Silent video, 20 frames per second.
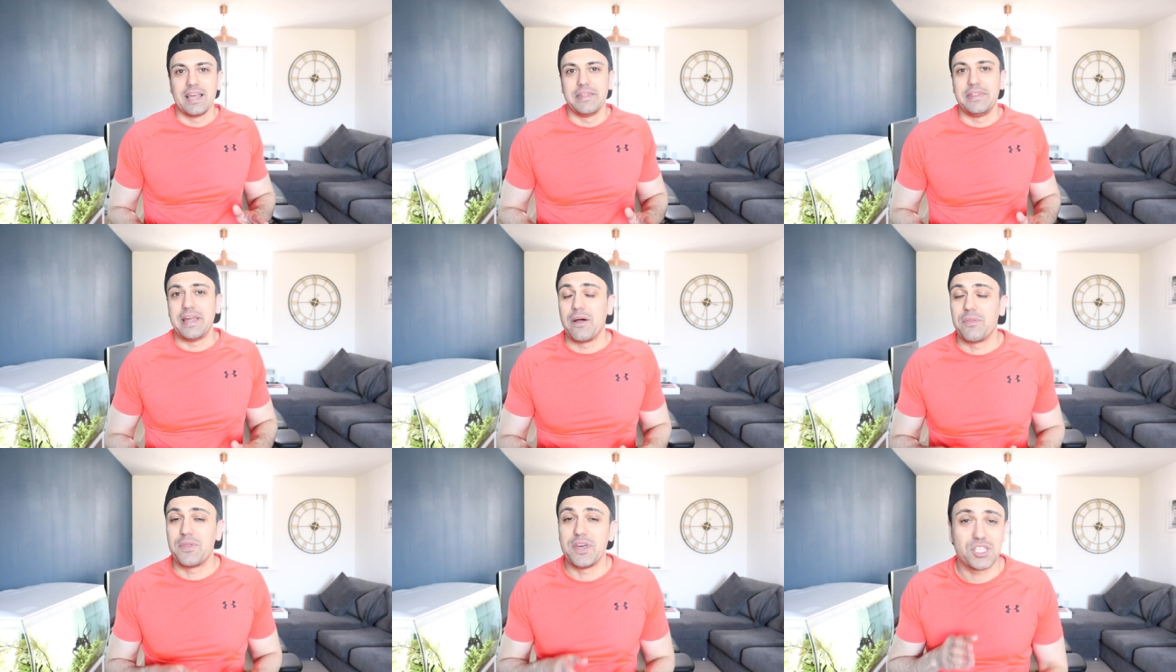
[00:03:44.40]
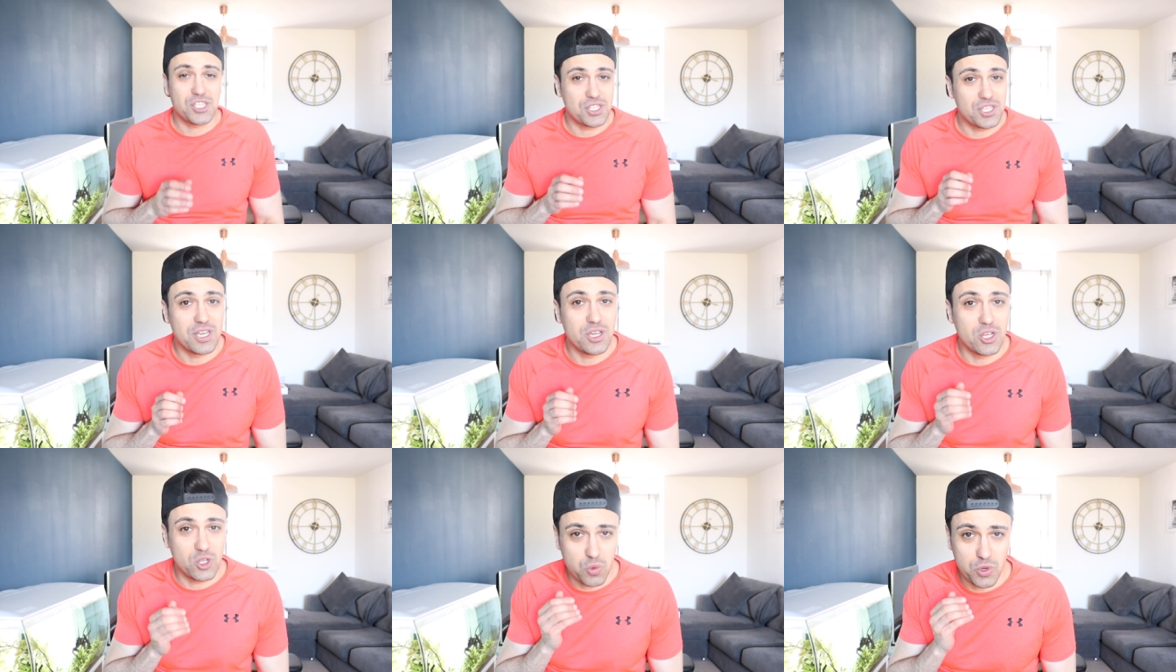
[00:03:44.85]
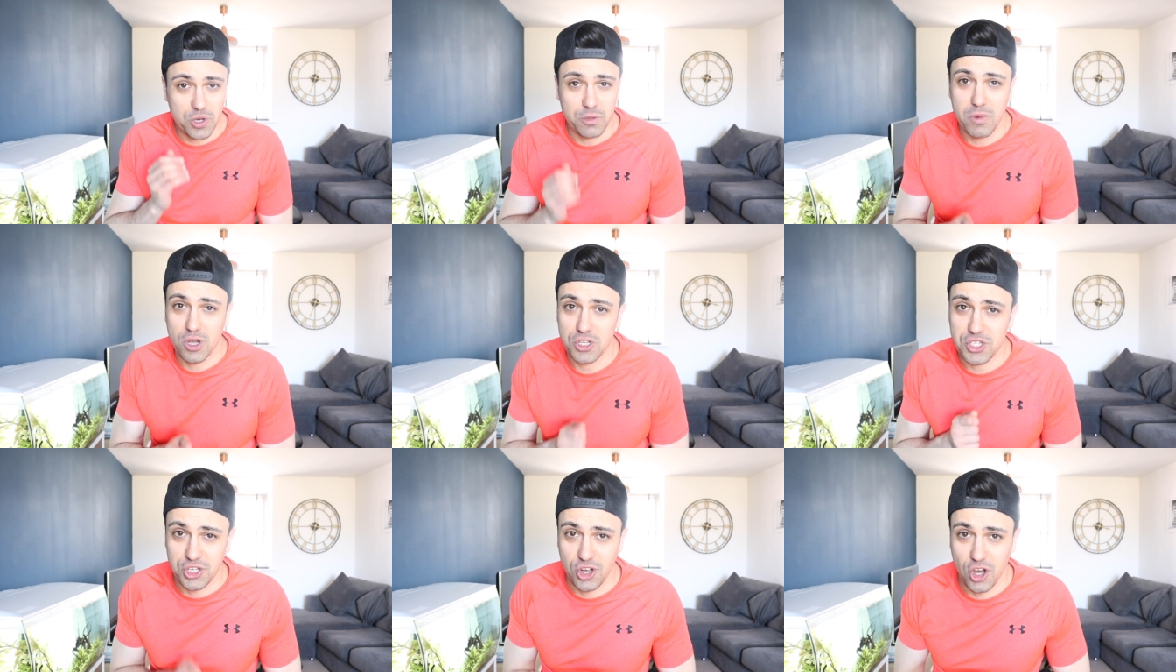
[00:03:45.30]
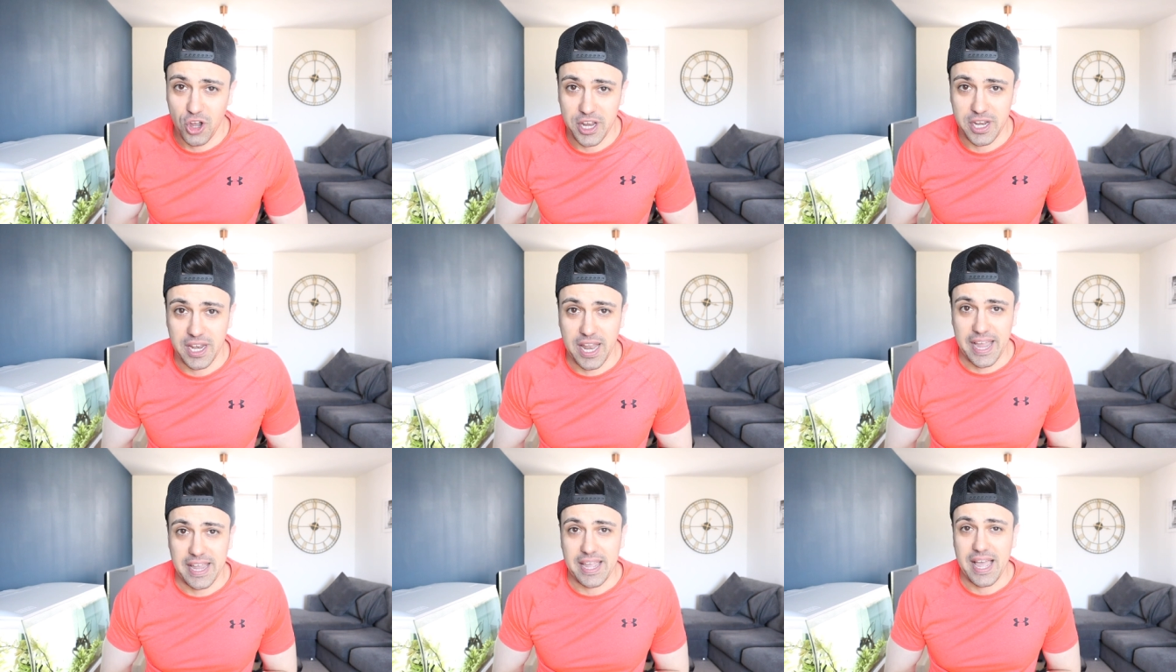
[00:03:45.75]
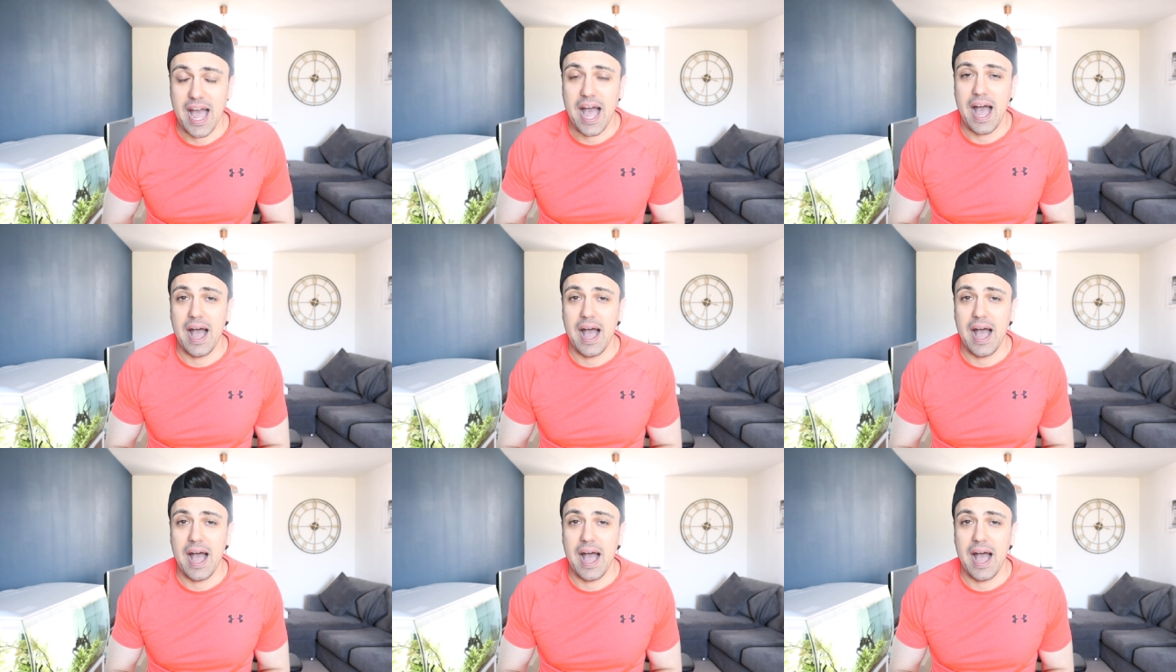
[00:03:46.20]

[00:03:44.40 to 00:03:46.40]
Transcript: Now this is one of the most annoying. Like